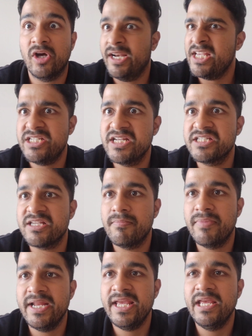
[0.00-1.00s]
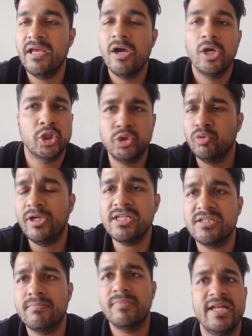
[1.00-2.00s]
You're arresting somebody, you're
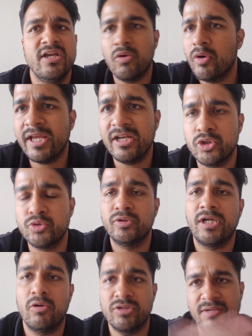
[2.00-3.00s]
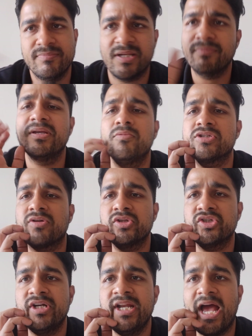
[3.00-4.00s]
shooting somebody, you're going in a shootout. Something was
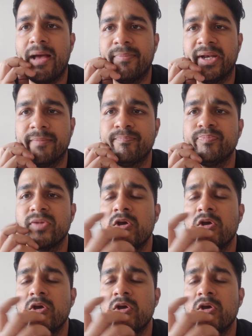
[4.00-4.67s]
constantly happening.